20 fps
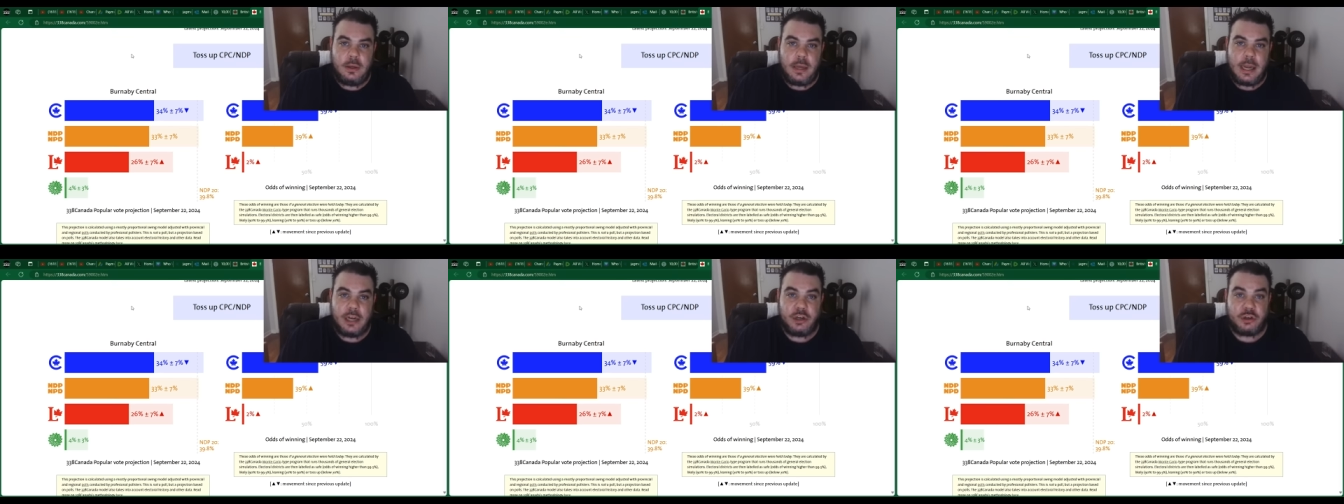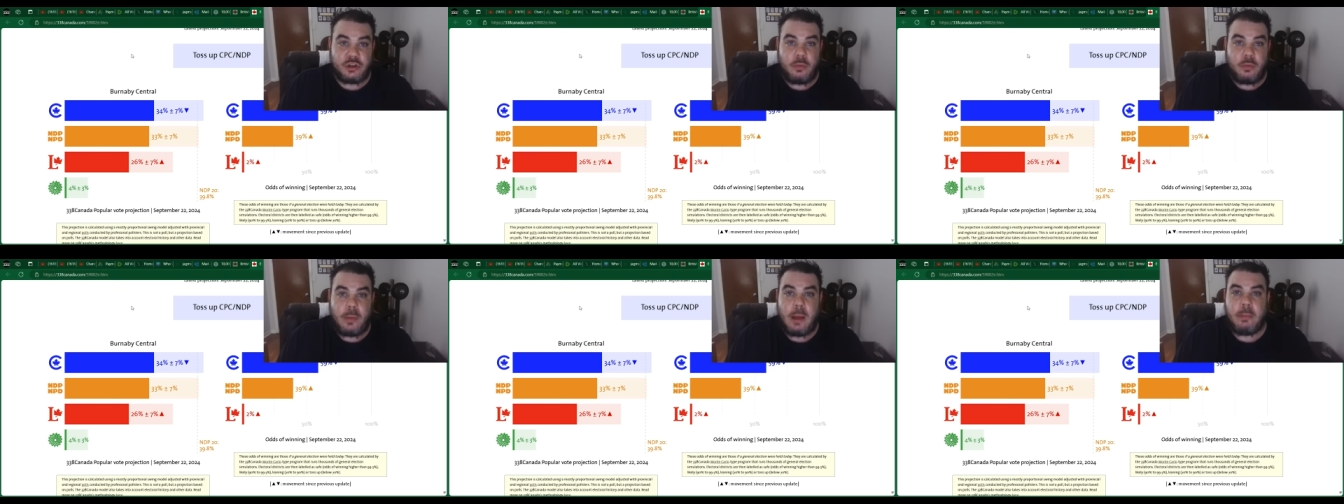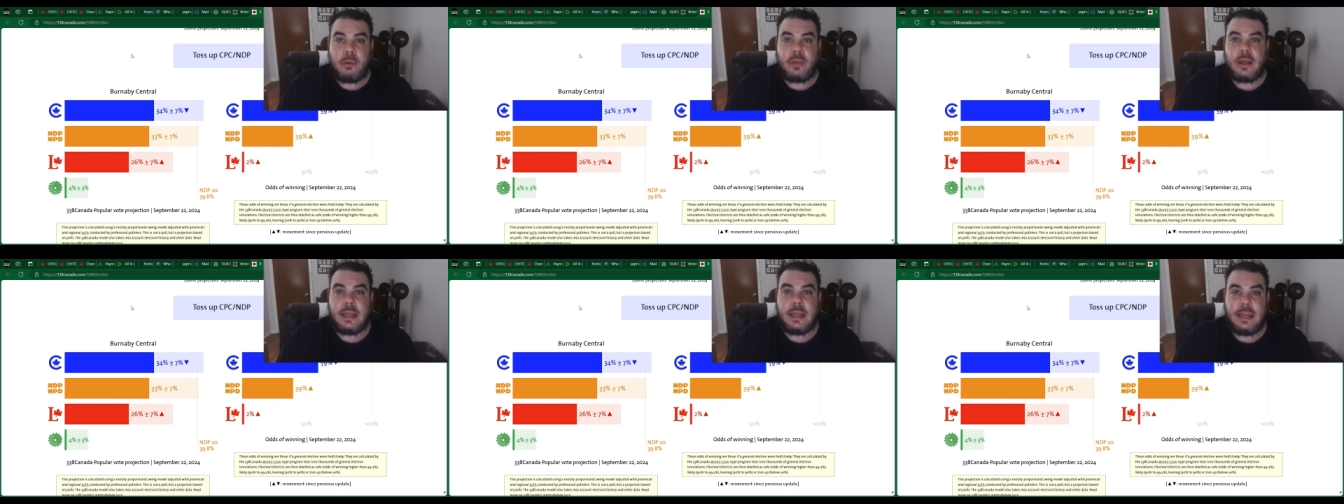and just
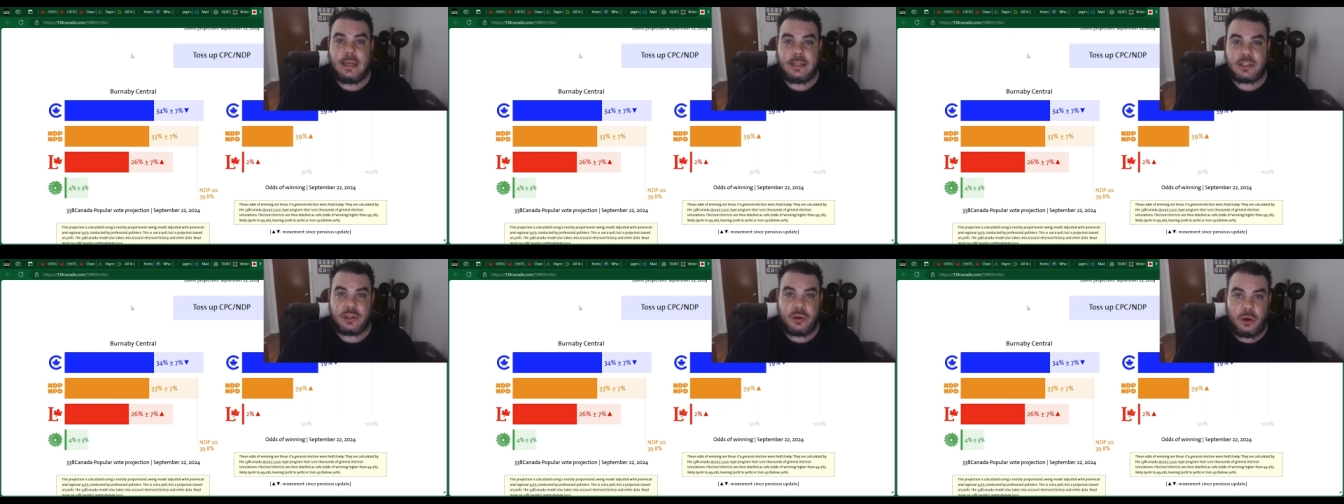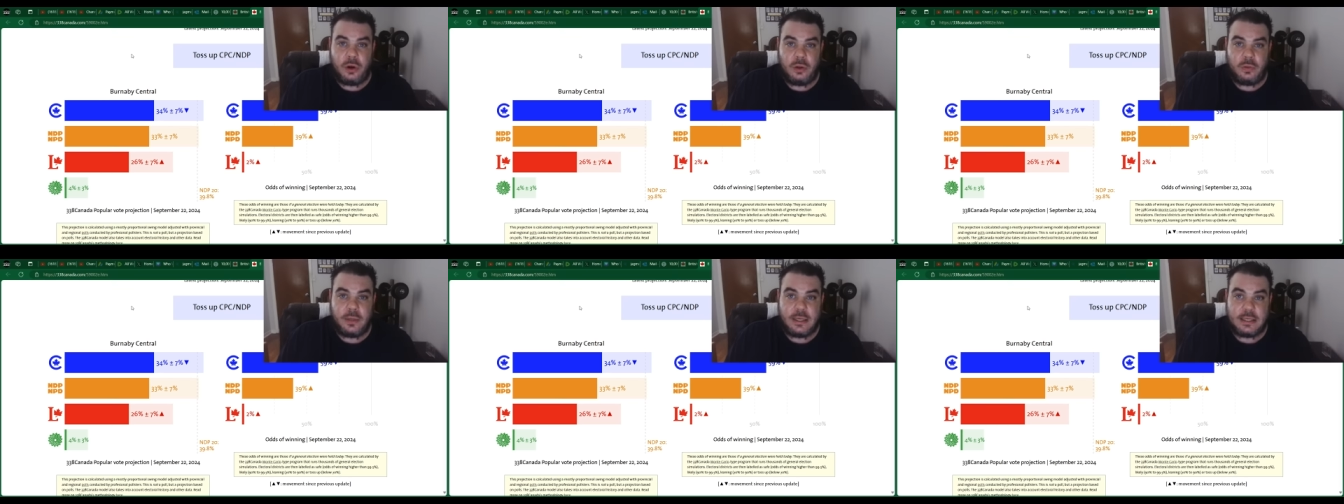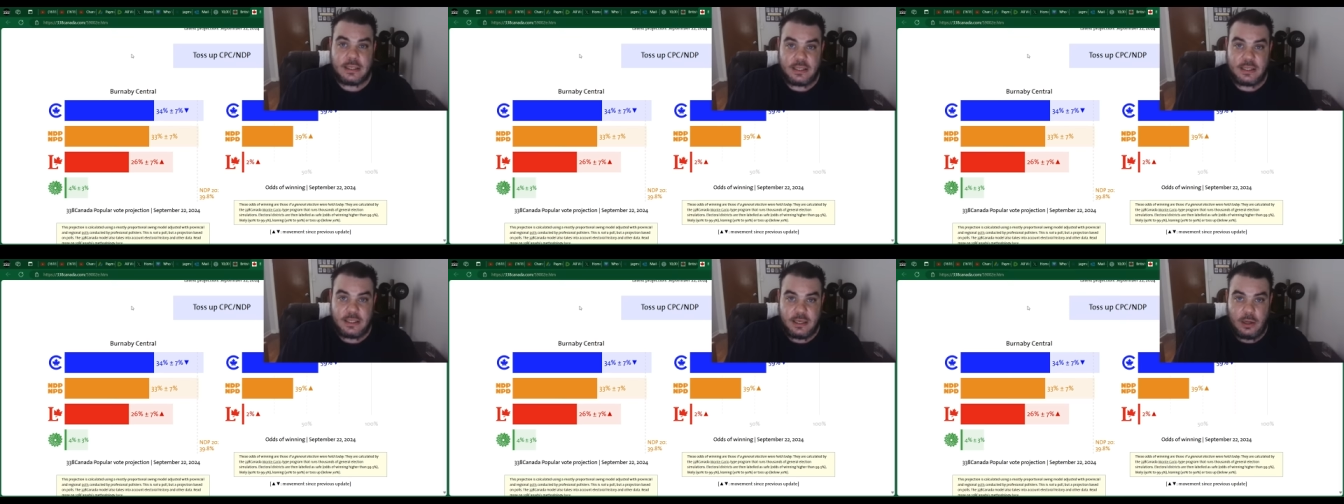remember that he's currently
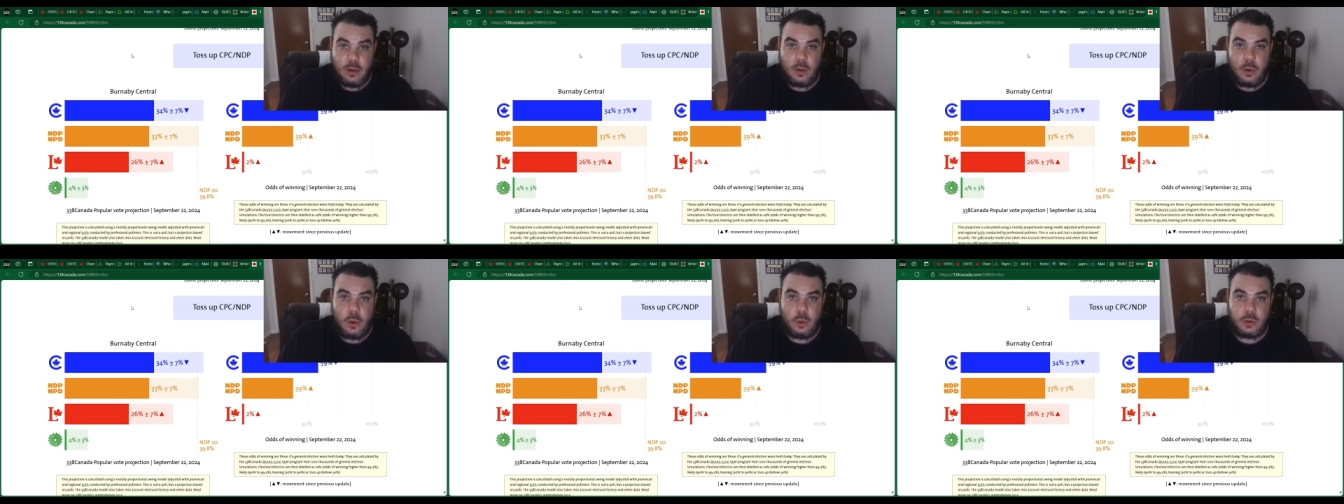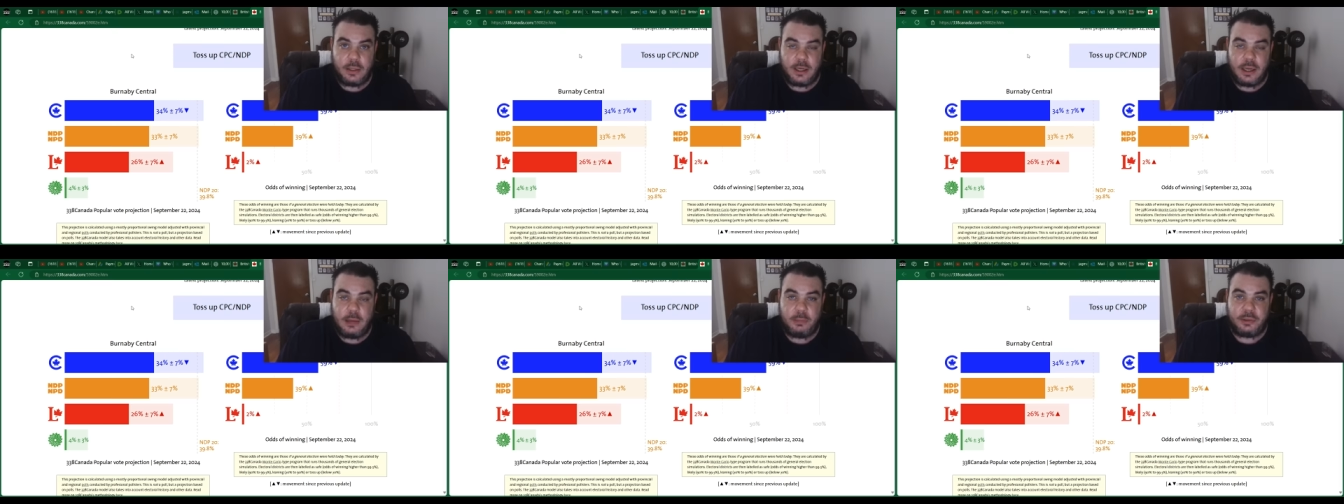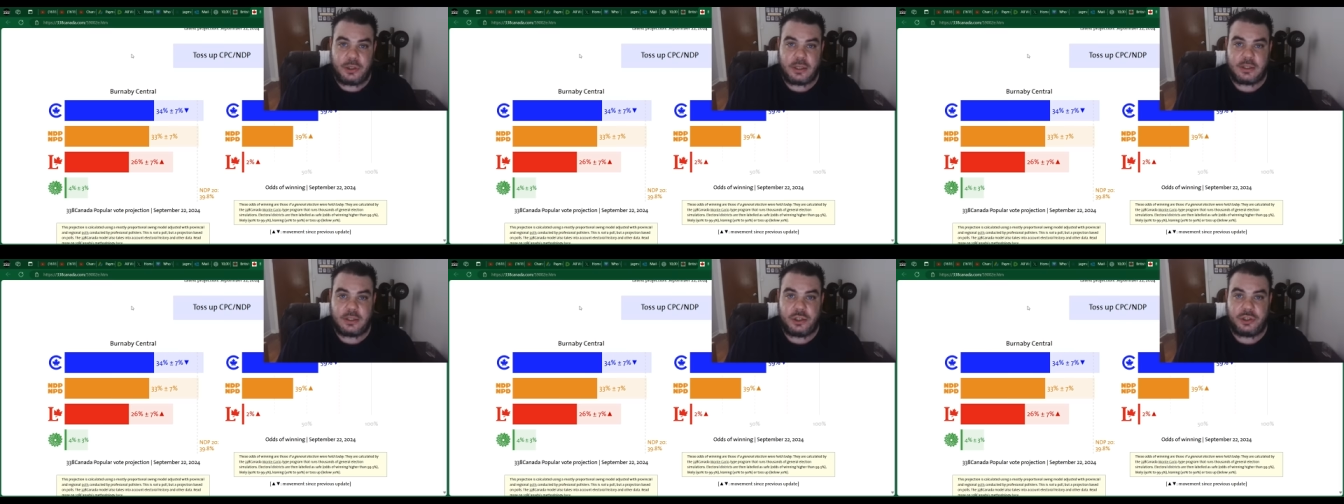still holding up
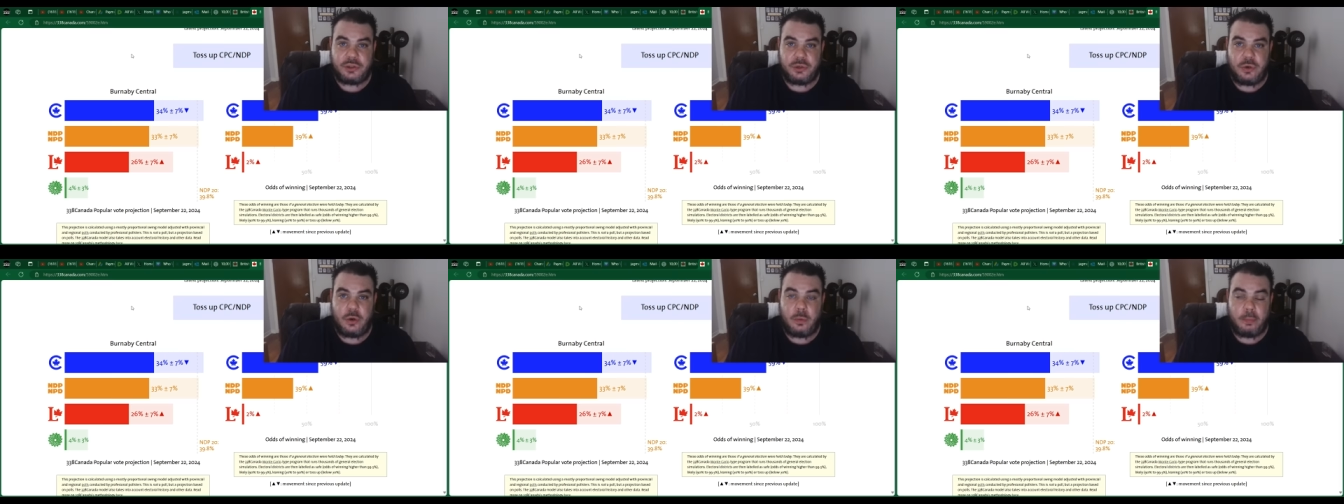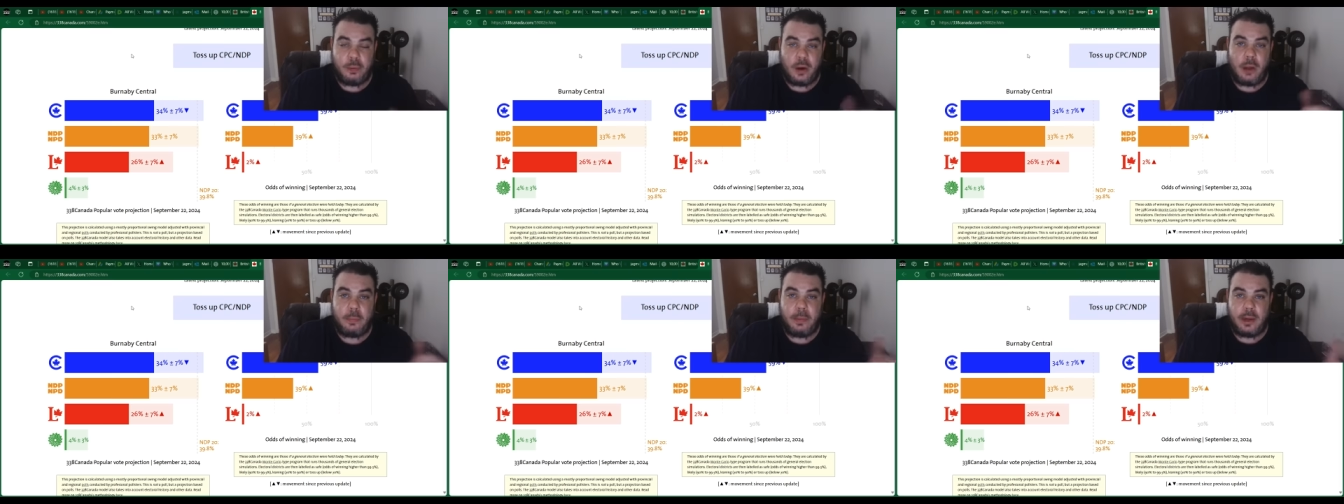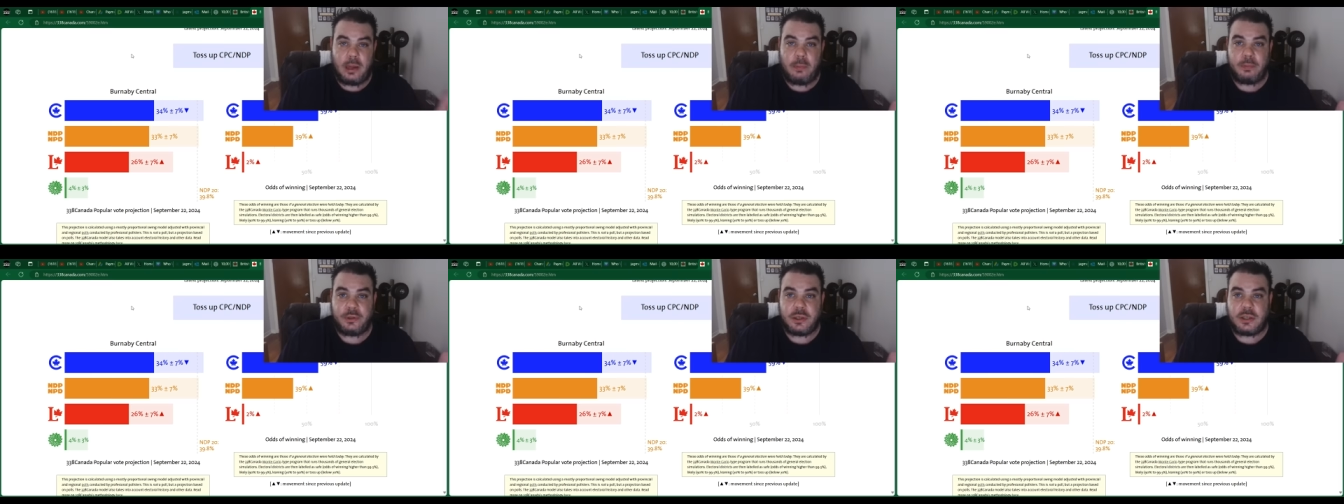Justin Trudeau,
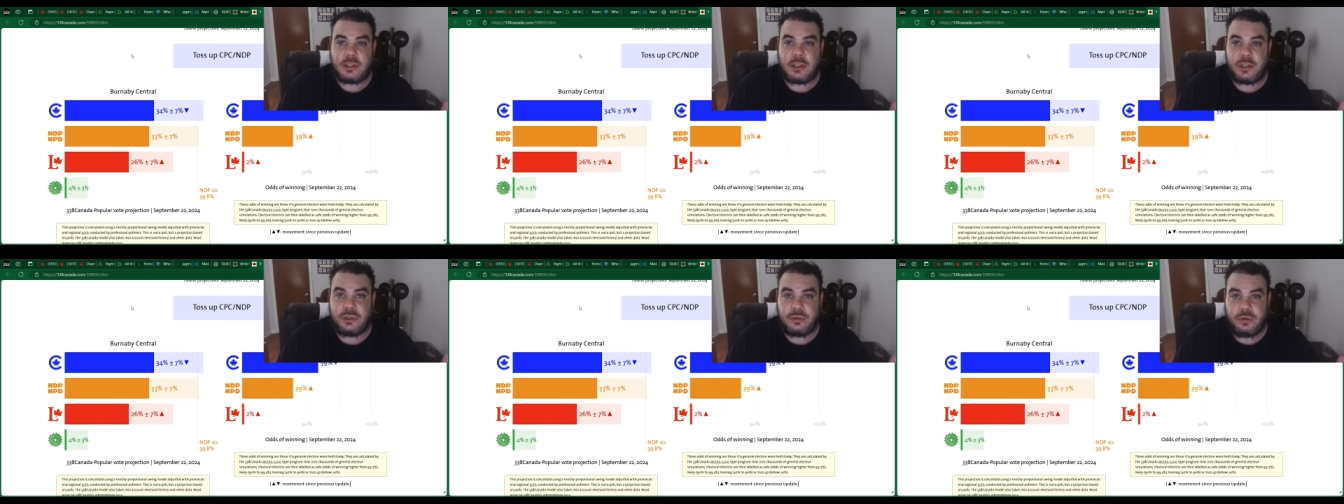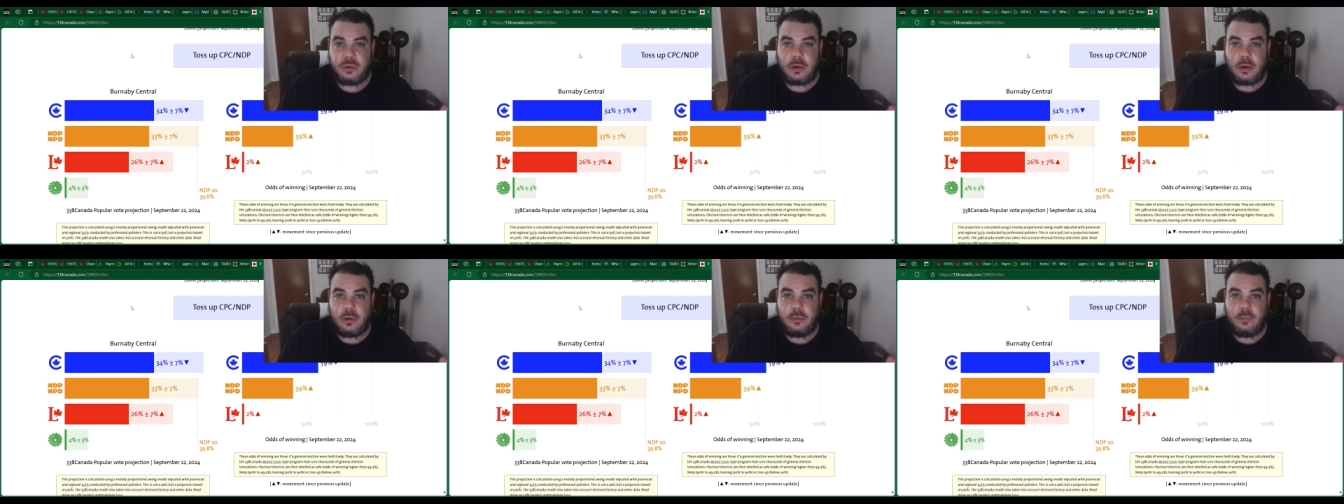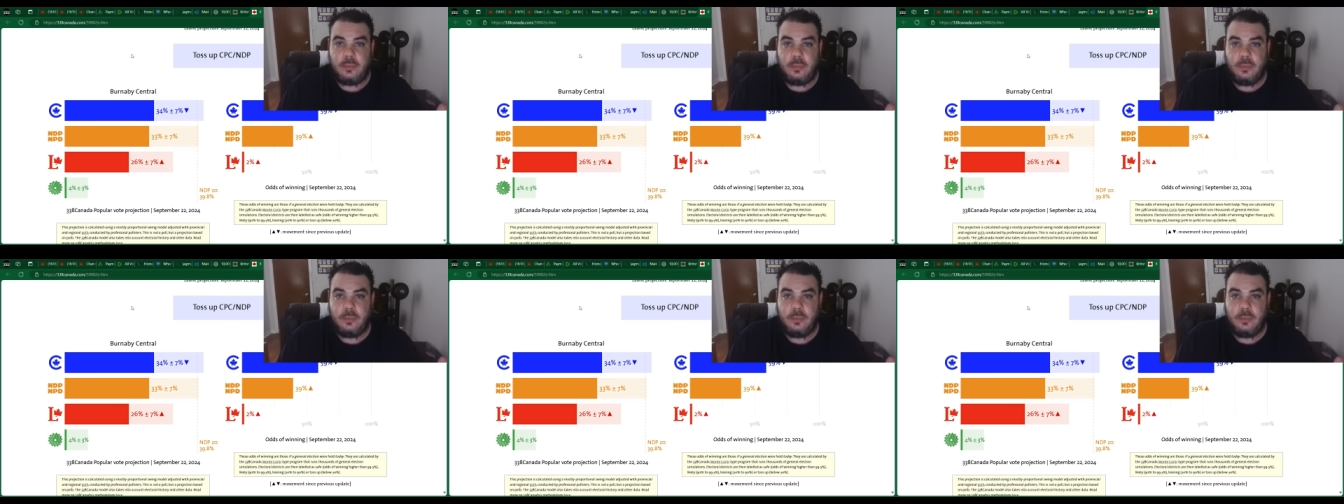propping up Justin Trudeau.